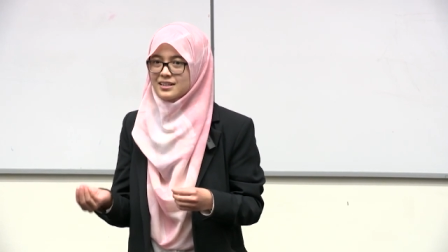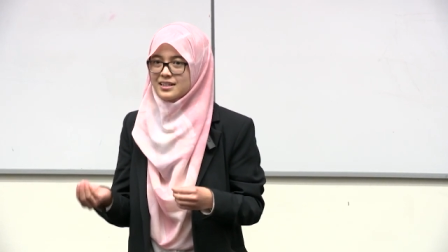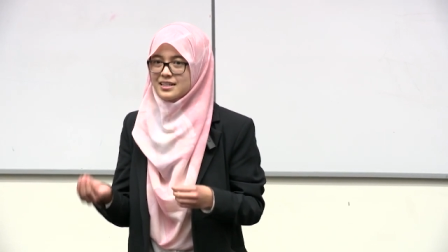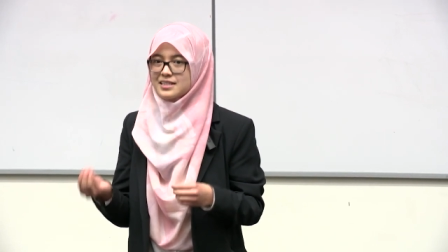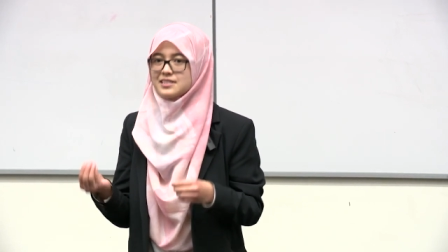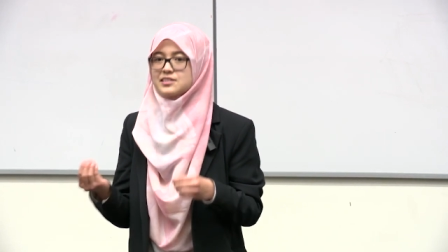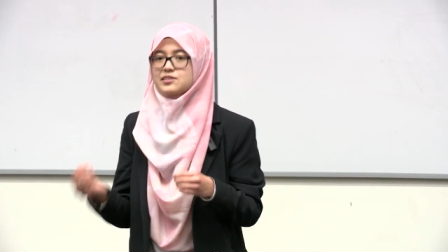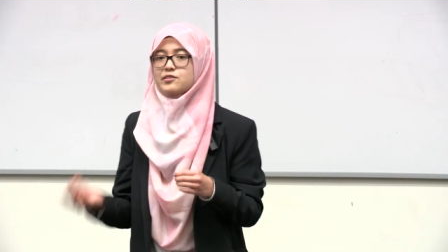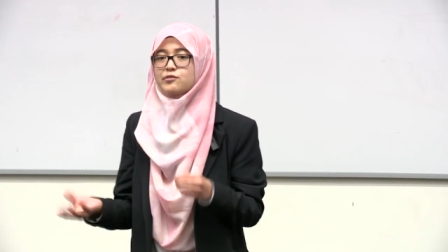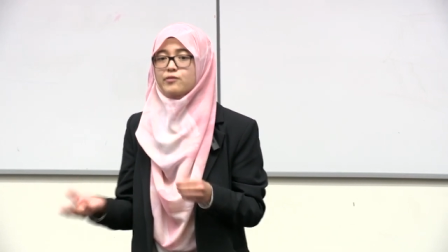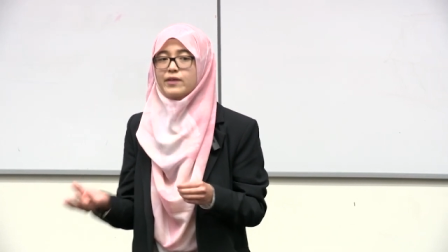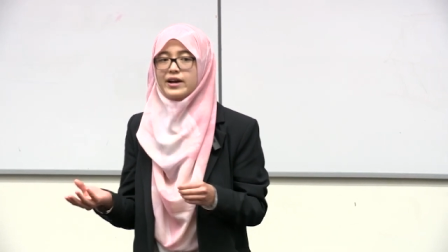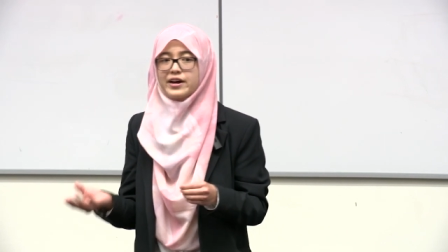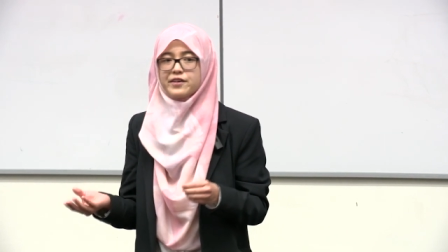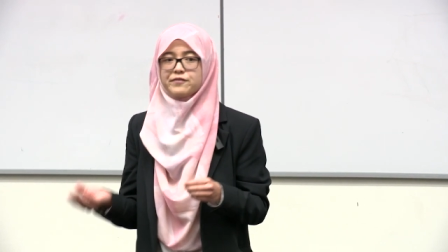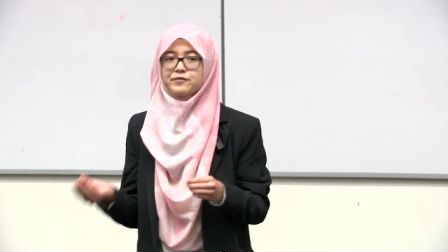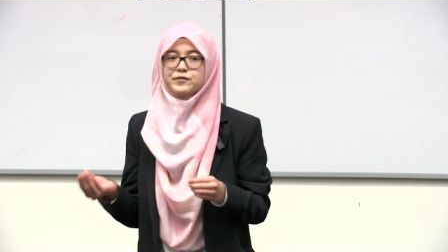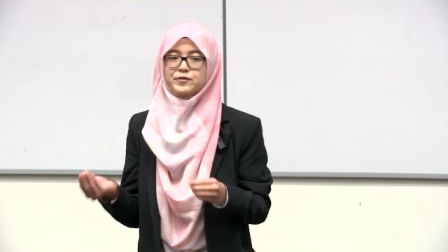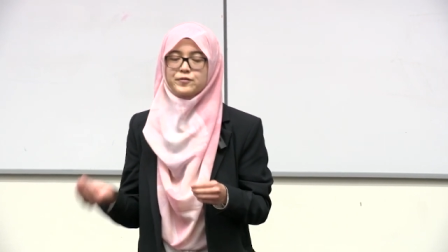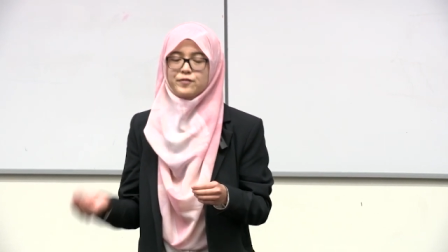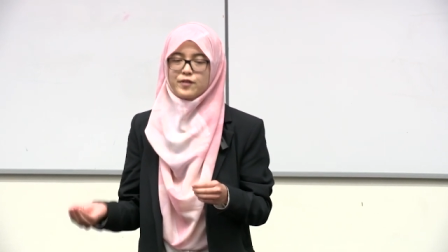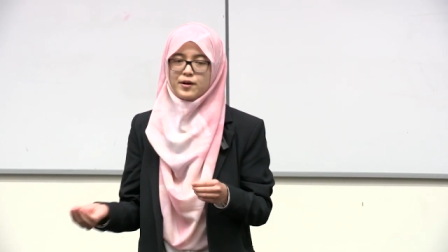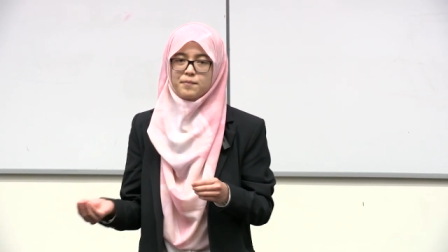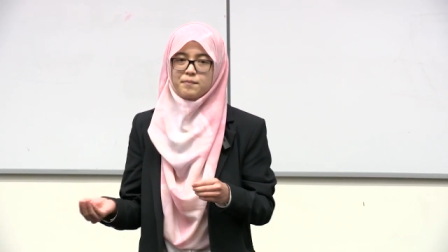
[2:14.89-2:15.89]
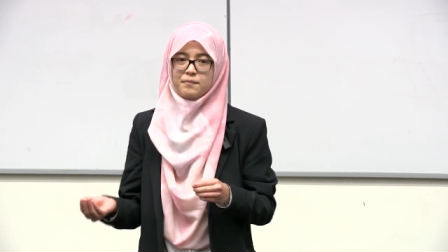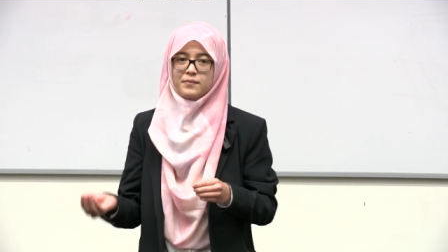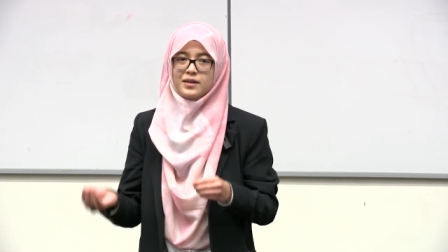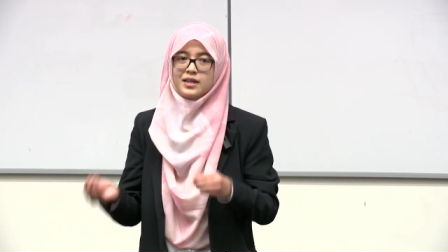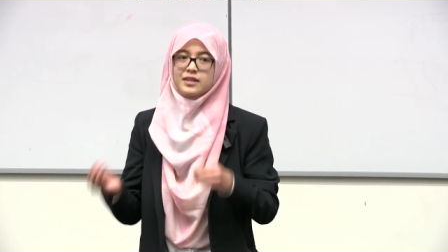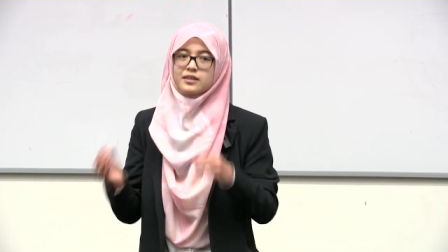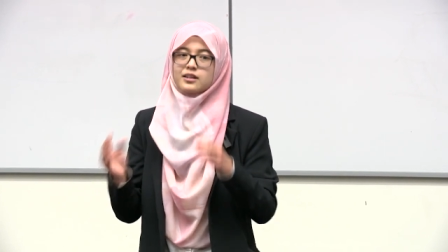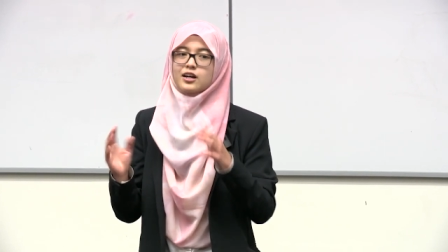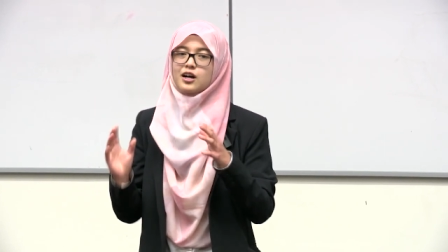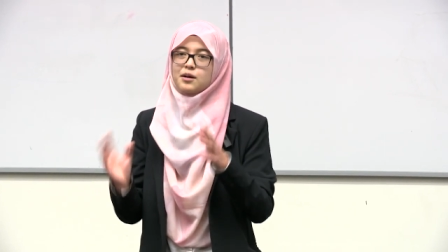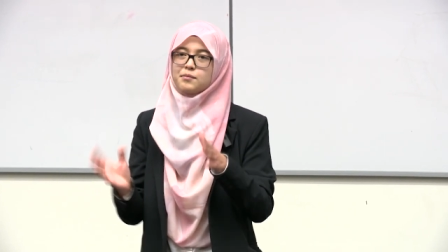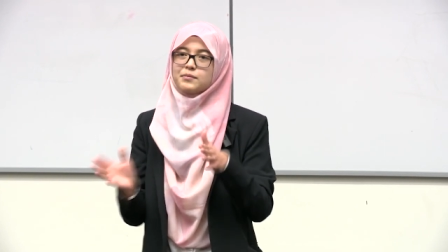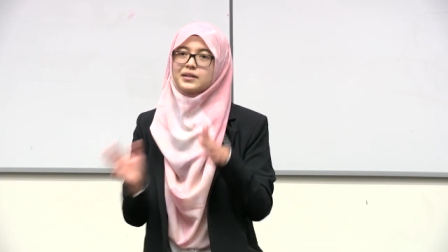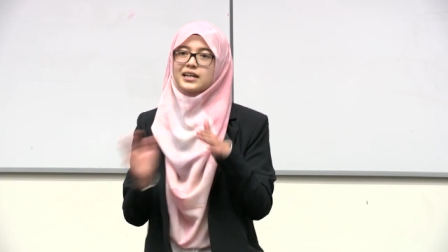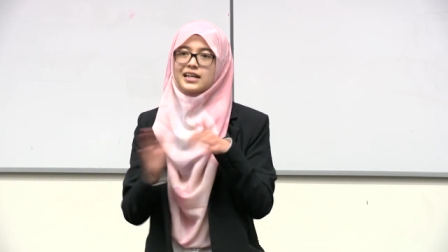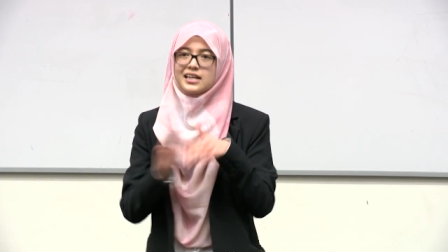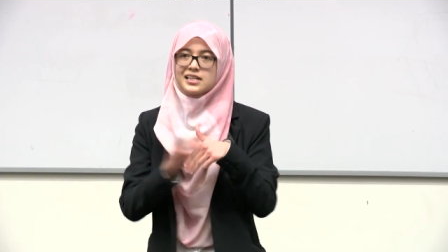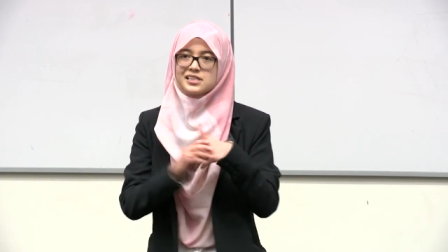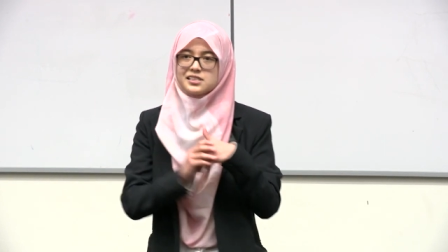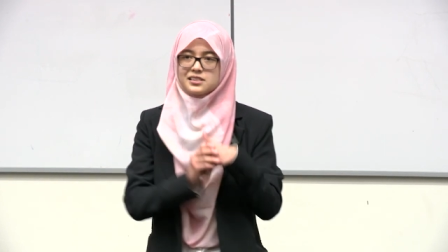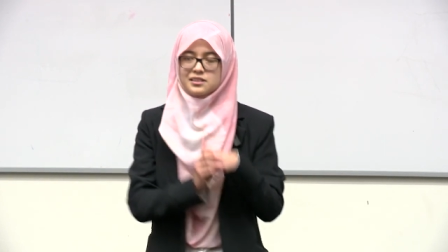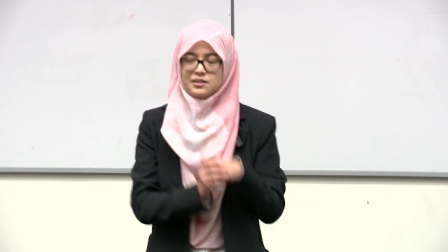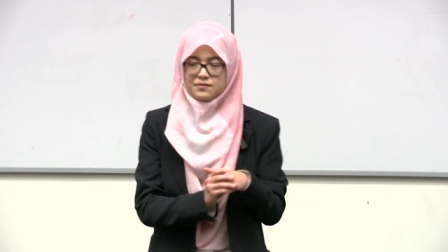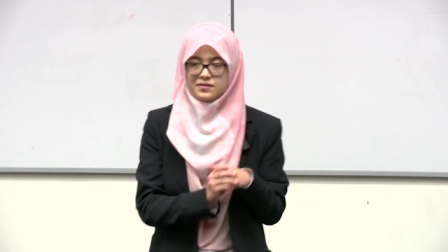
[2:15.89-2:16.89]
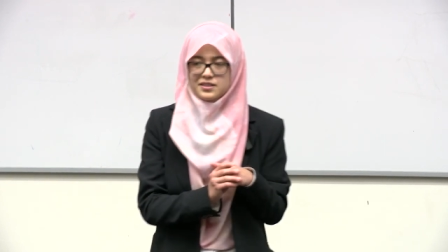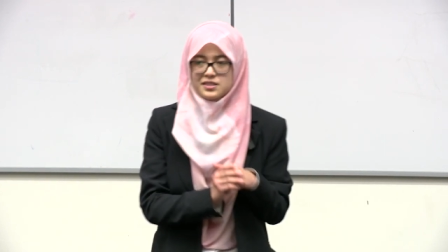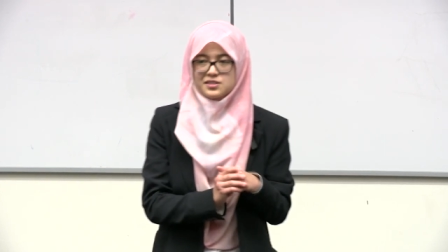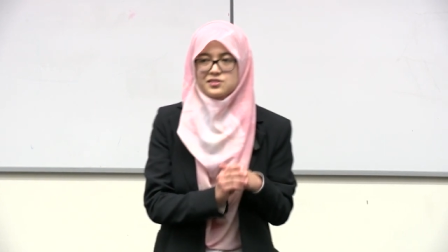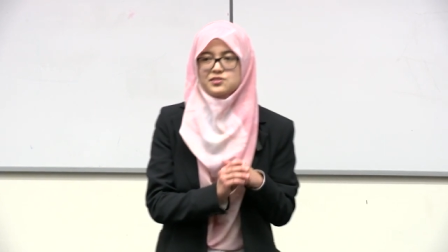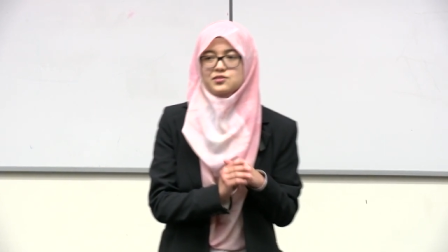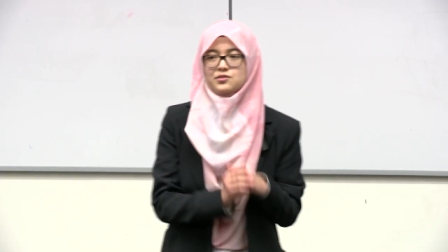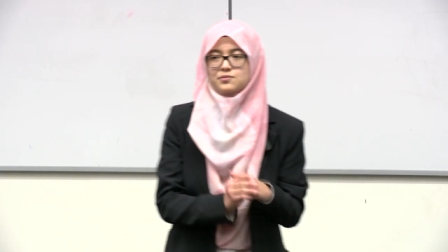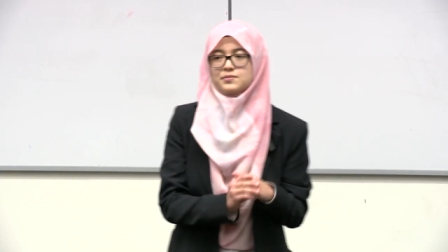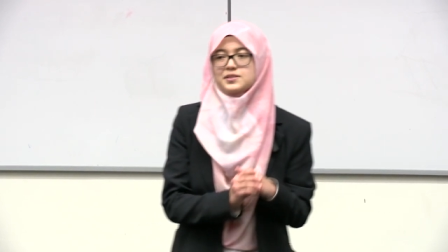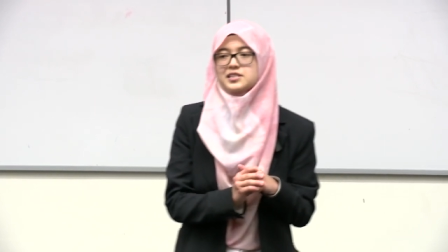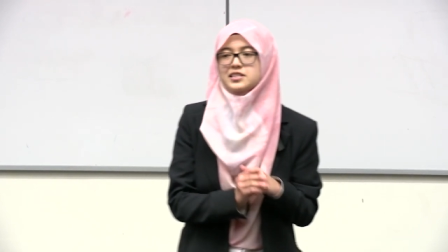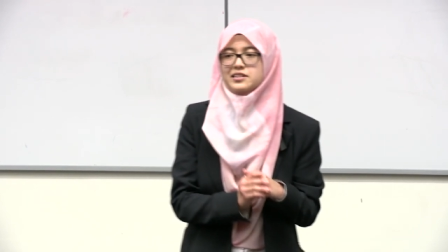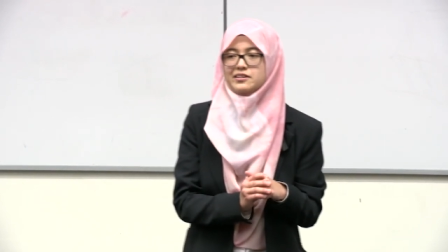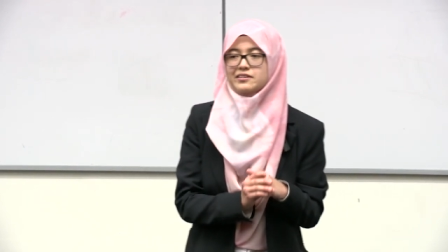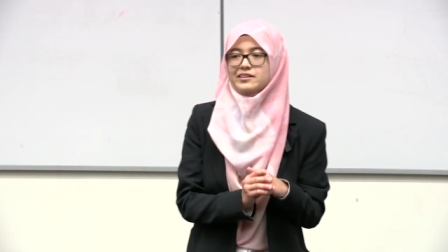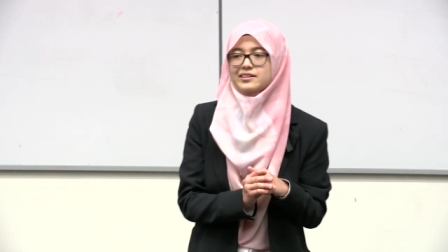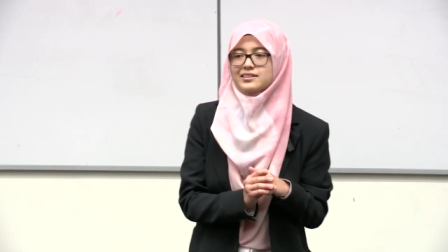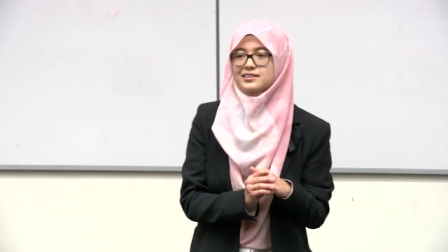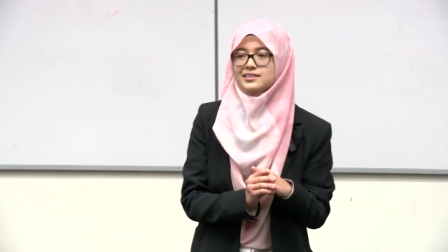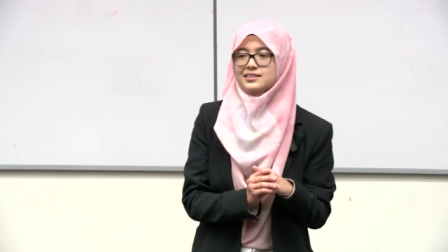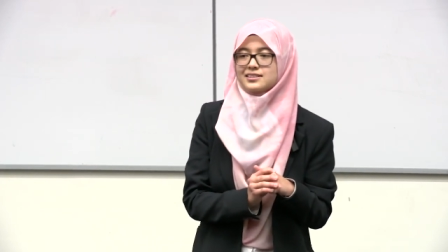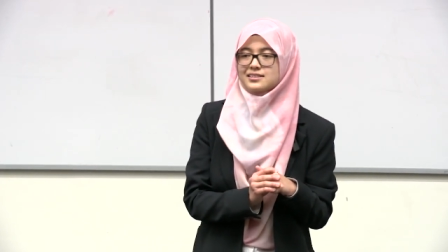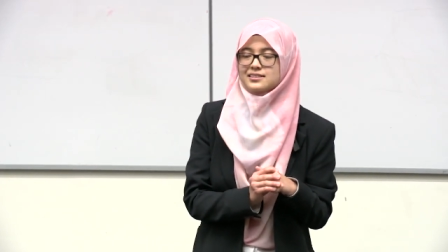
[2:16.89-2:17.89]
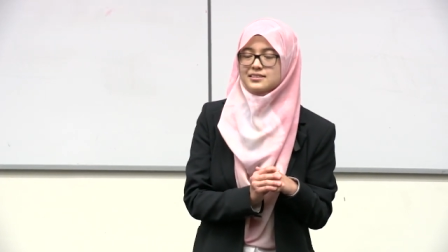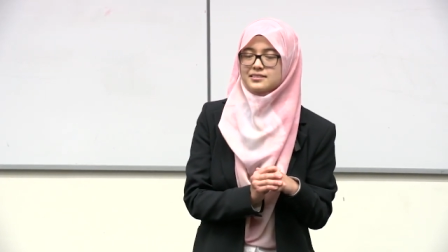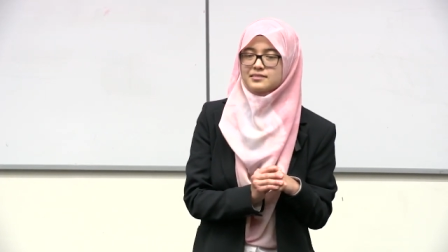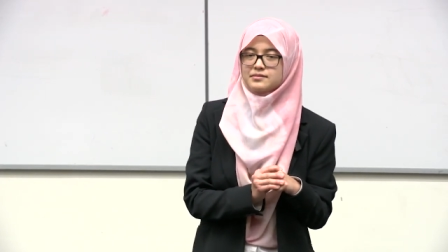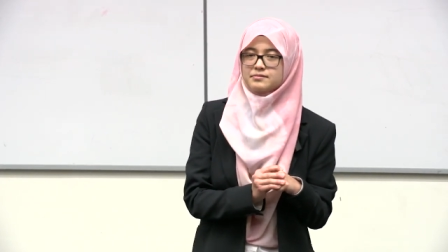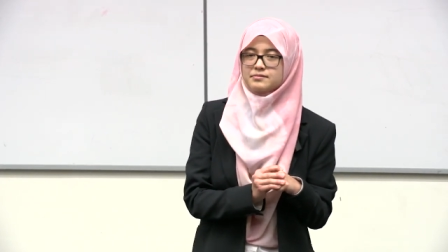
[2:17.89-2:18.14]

is derived from the combination of these two materials.